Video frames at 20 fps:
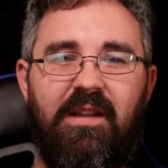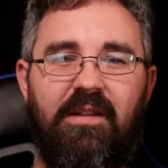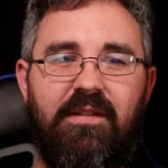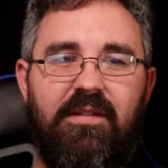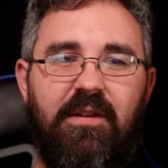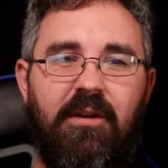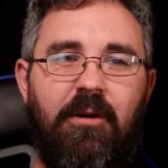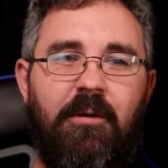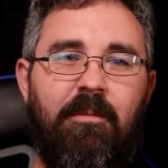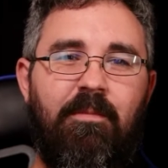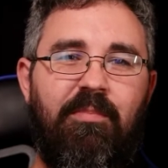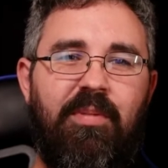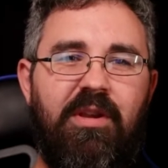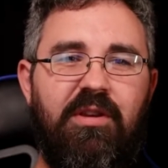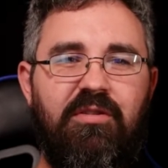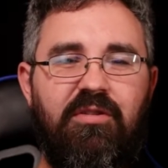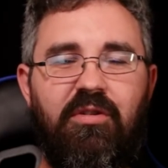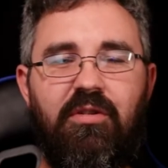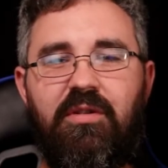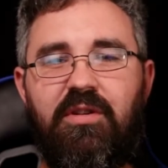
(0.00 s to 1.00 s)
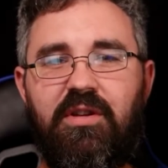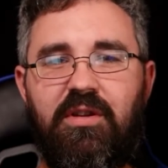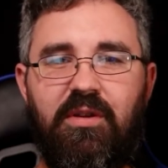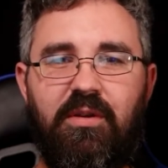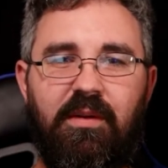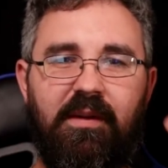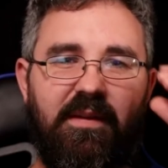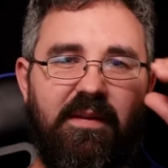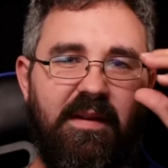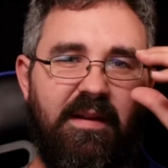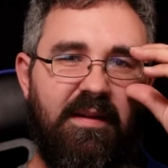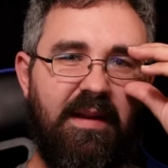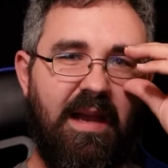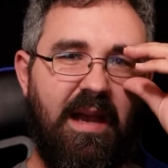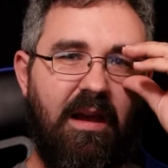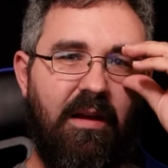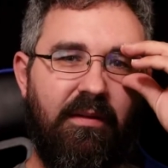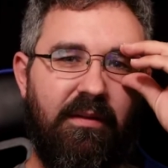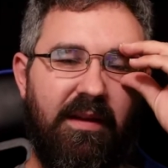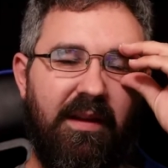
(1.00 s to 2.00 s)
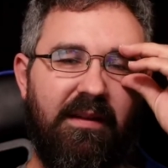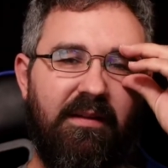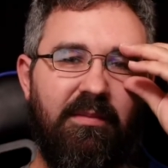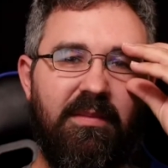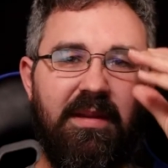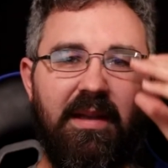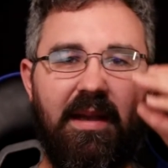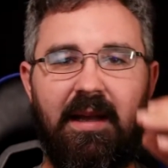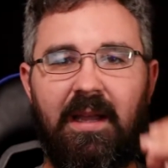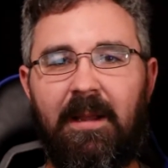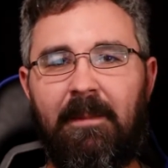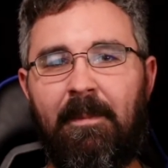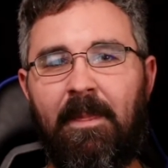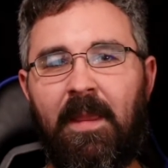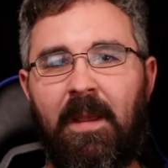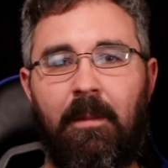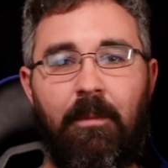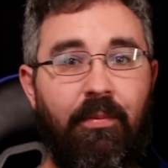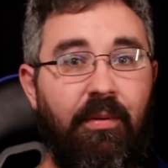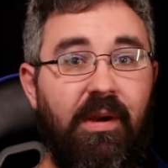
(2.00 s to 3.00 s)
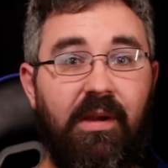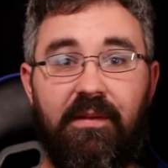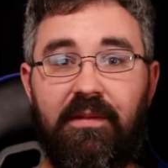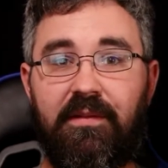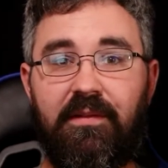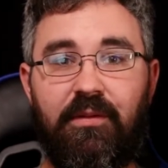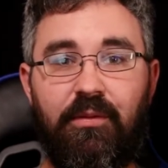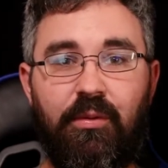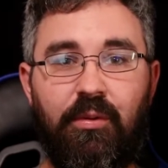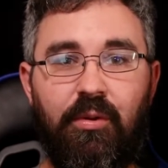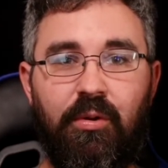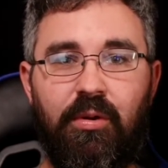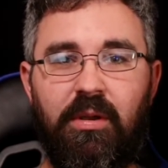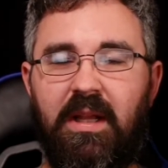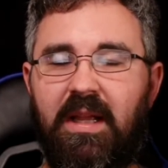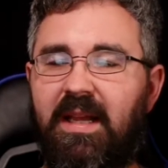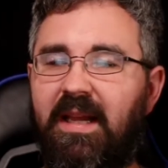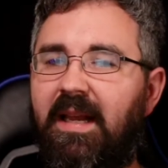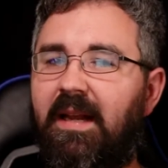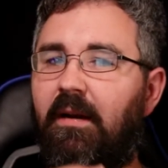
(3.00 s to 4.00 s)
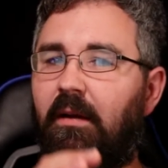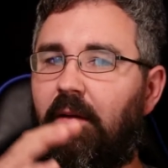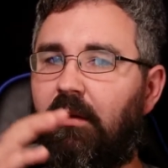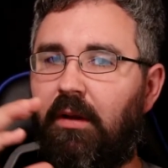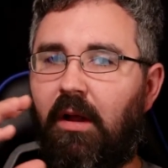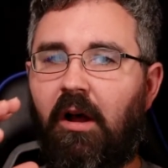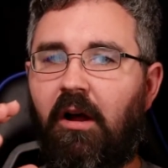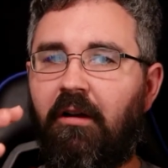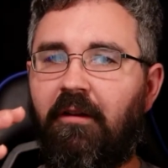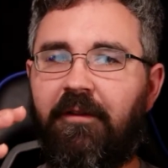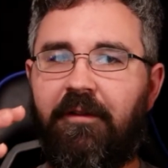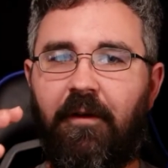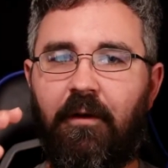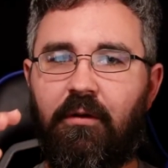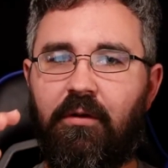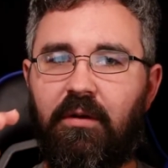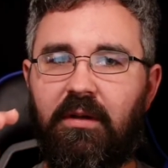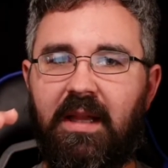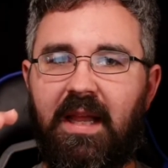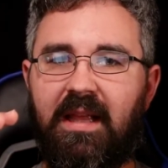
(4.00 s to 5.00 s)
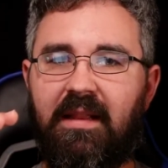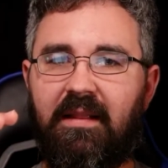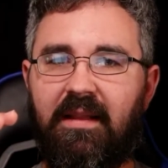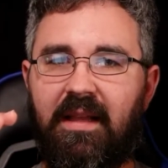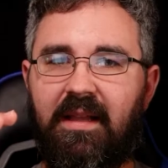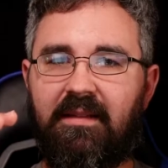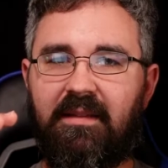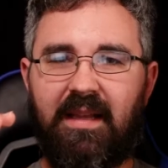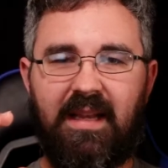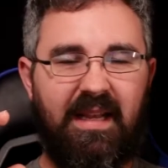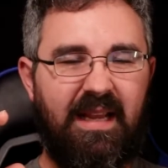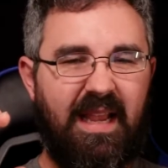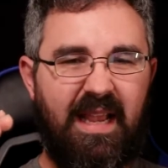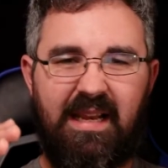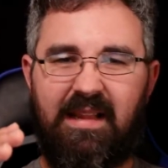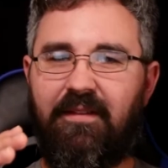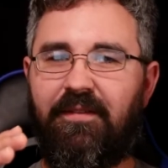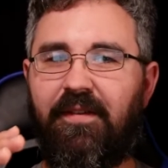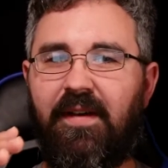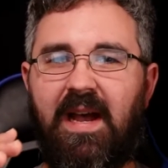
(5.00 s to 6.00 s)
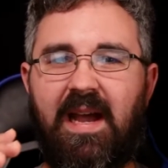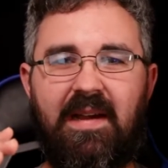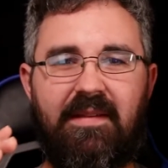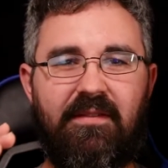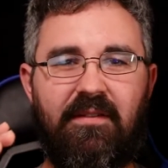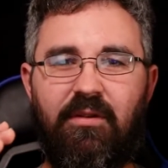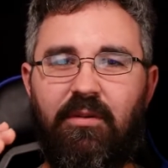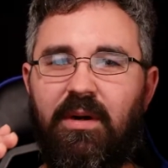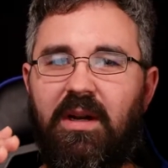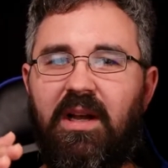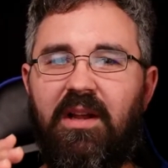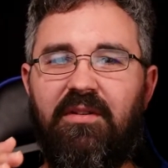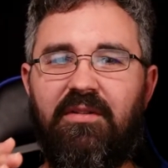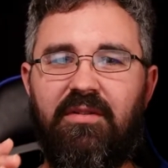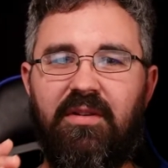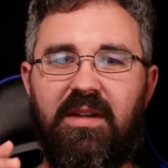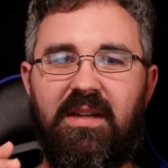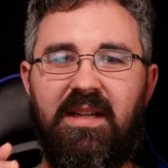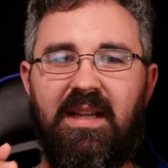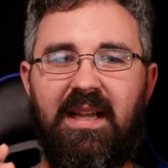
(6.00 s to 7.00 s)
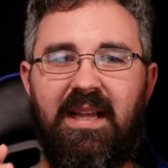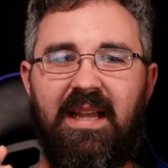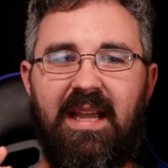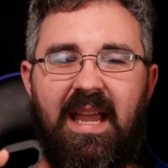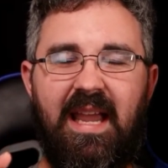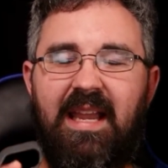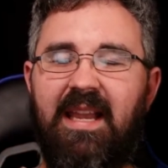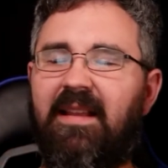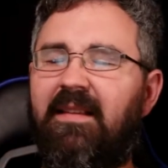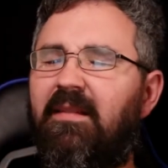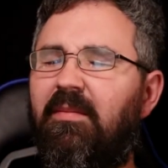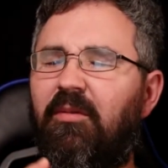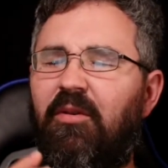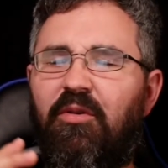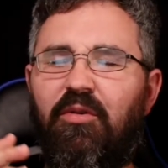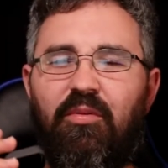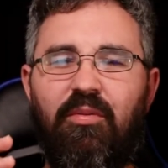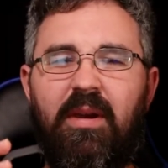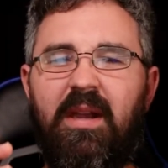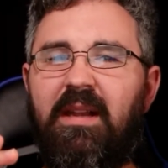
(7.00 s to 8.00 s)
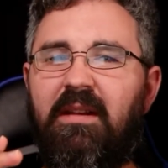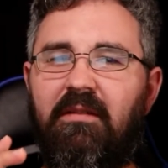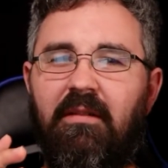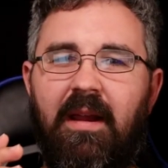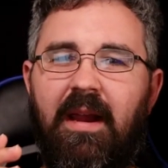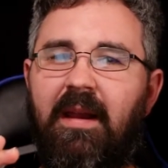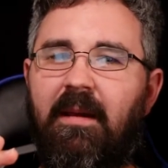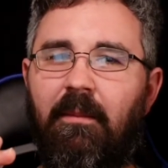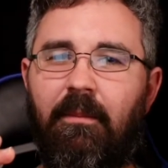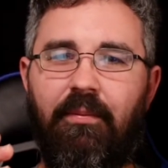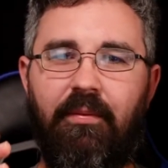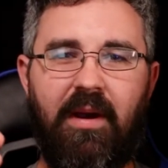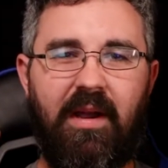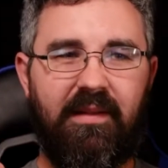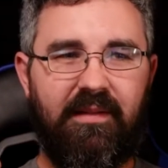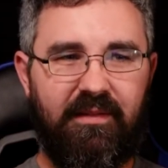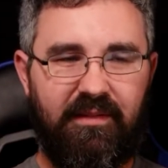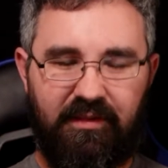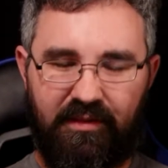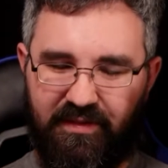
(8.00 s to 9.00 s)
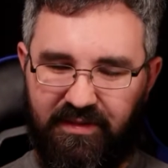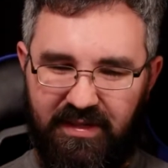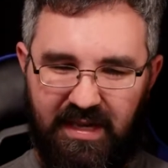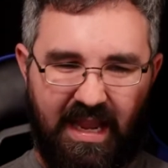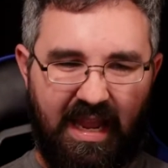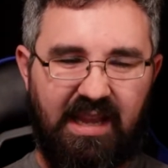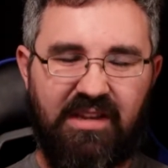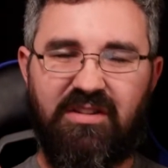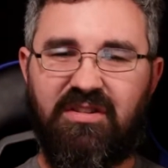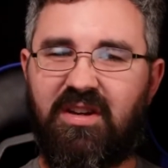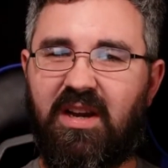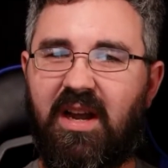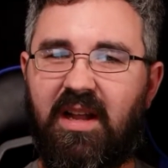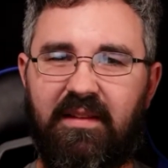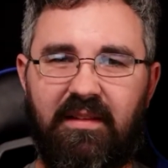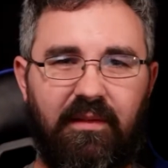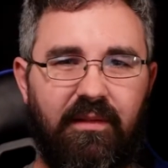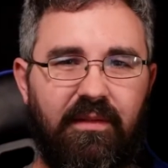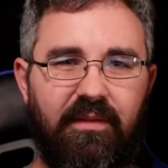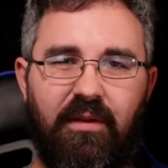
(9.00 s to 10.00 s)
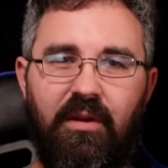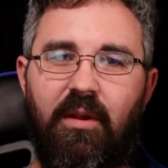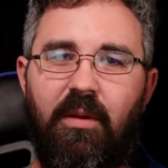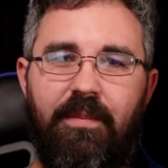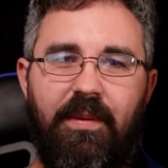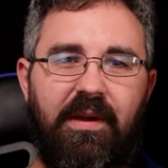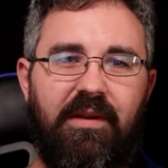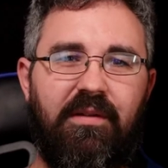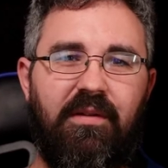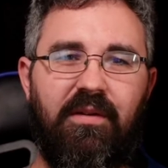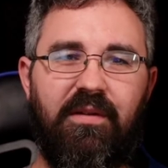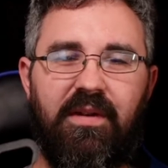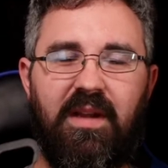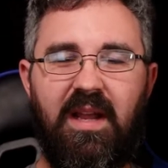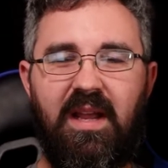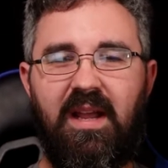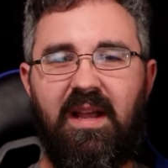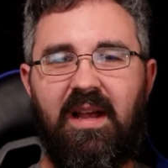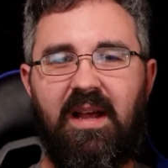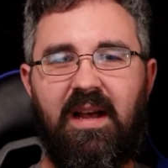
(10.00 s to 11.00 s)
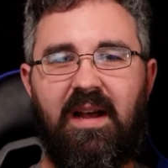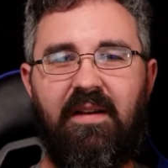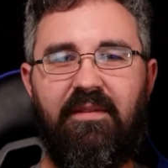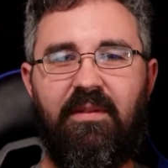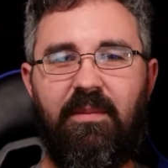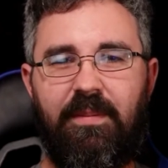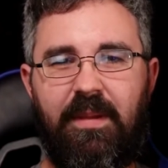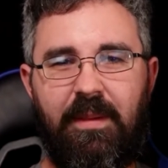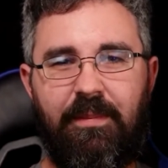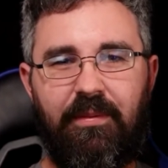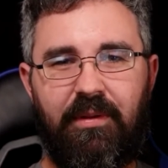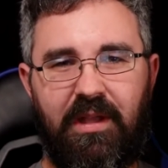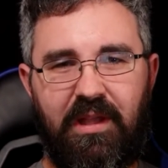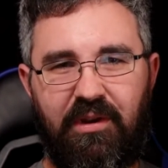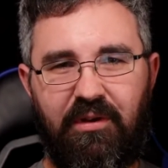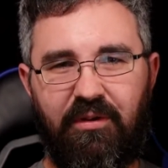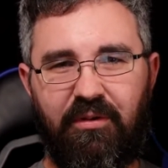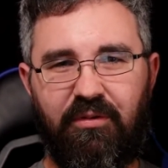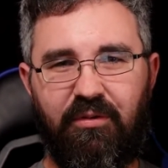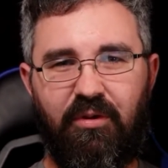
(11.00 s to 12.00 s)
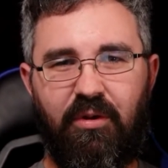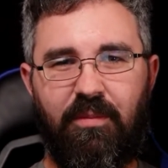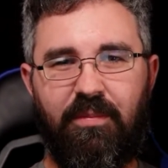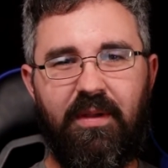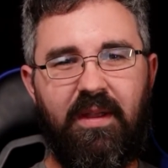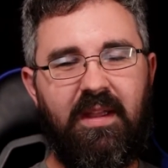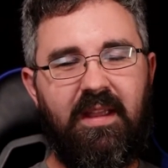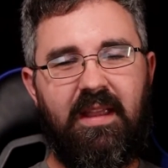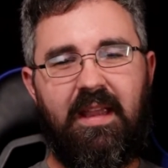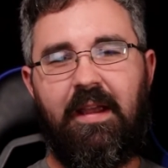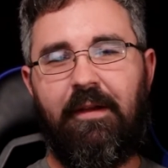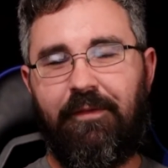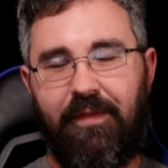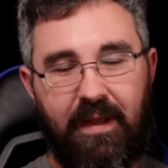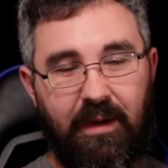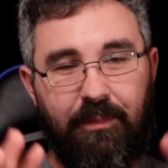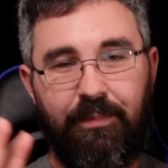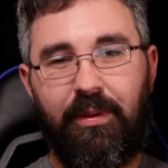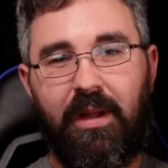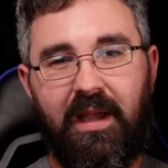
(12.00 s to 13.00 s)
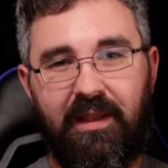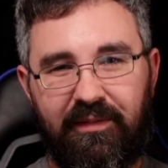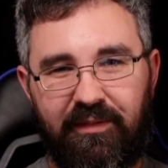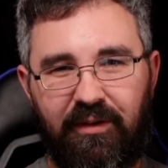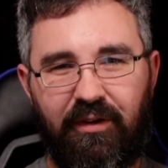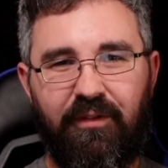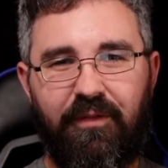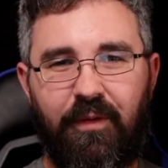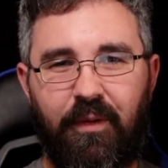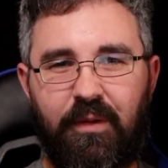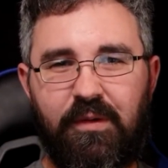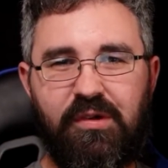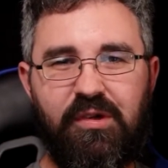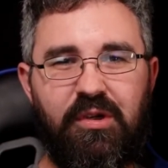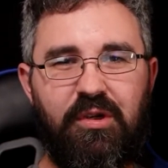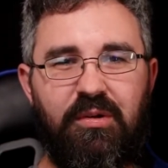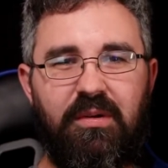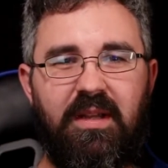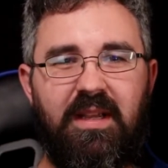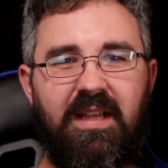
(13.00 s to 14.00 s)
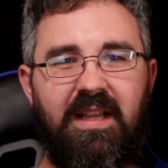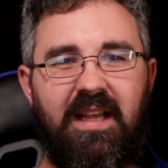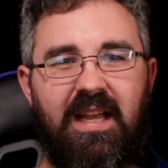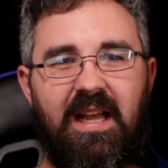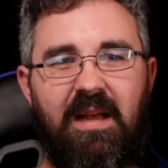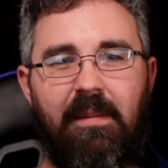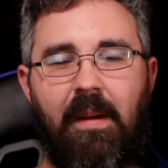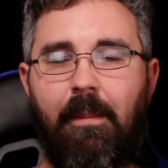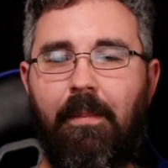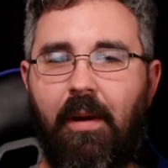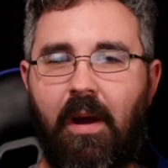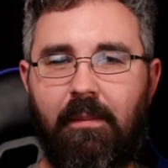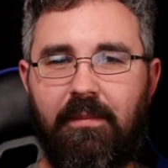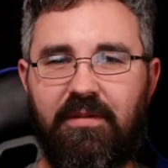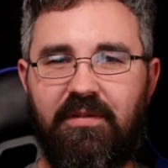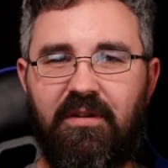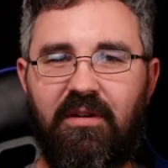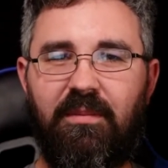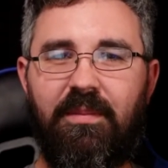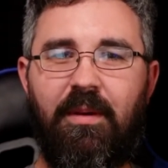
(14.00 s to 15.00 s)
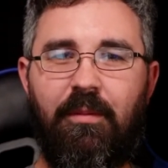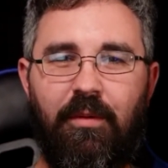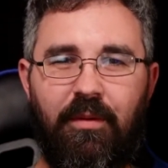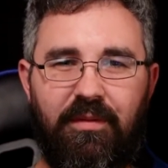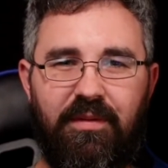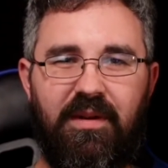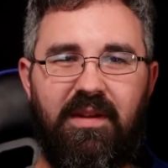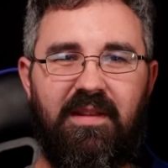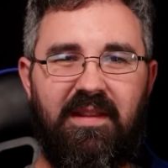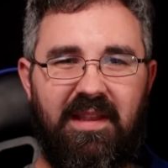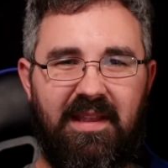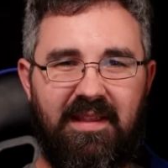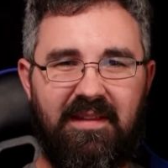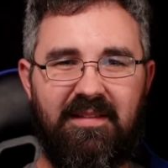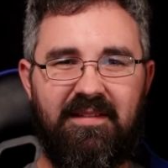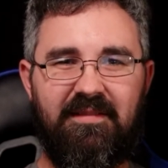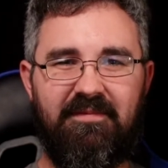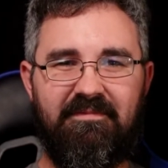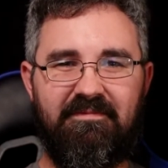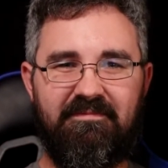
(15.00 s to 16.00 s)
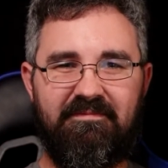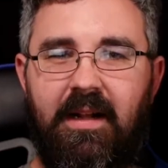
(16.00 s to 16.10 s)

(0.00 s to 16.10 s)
So be sure to sit down, take some time, bring a stool, get a long focal length lens, like an 85 or 100, and get some great, great compressed just headshots and solo pictures of the people in your group. If that applies to your photo shoot, I promise you it'll be worth it in the end.